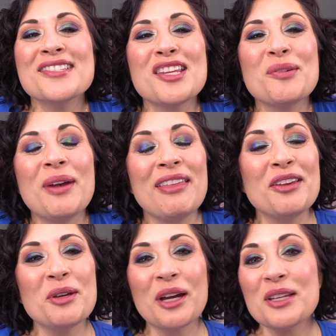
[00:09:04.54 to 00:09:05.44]
So anyway,
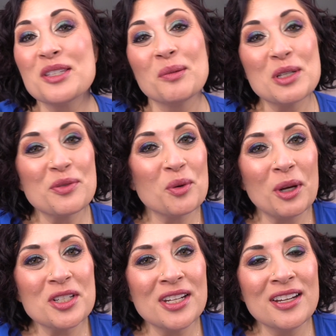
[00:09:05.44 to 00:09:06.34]
thank you guys so much for
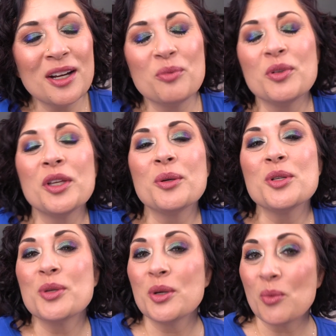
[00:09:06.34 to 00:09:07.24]
watching. Hopefully you are
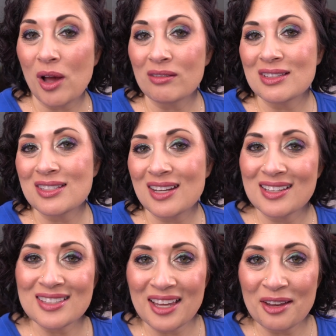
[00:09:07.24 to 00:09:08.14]
doing well and staying
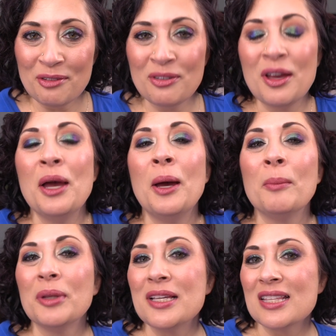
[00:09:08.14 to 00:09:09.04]
safe.
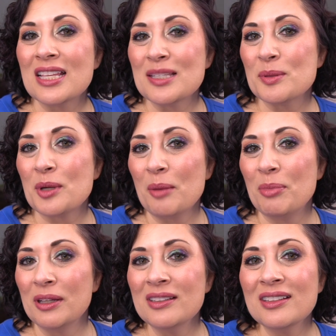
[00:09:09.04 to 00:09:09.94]
Please hit that subscribe
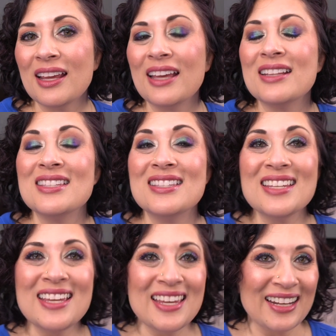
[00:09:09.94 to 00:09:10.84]
button, and
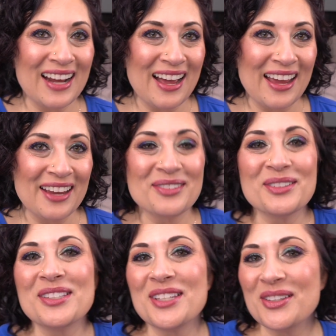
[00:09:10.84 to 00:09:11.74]
Ziggy and I will
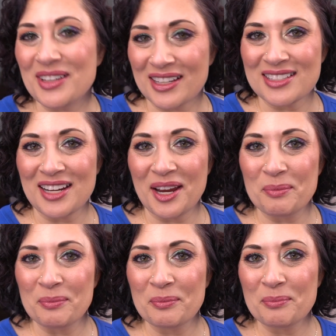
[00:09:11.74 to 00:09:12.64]
see you next time.
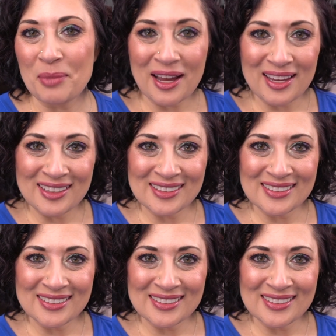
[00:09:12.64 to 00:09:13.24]
Bye.